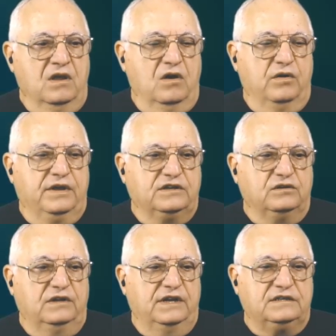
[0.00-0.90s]
Okay,
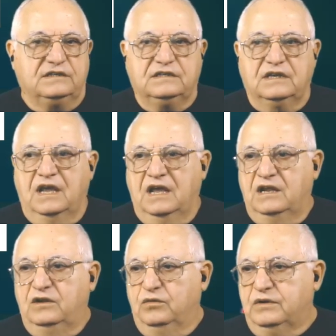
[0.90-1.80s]
so let's
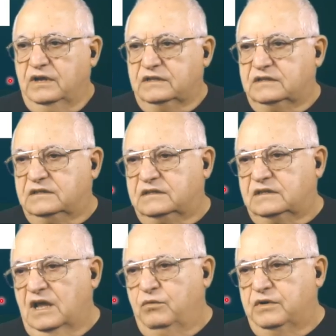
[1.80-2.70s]
look at
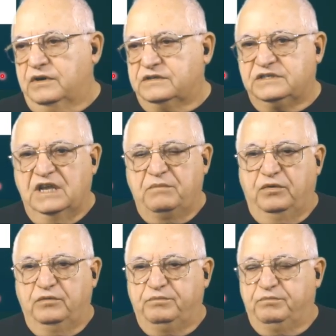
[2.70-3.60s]
our
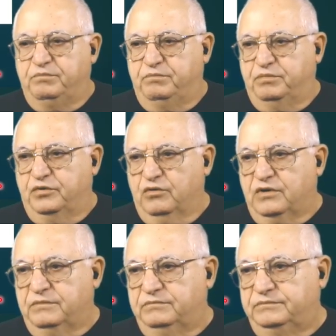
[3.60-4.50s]
sample program.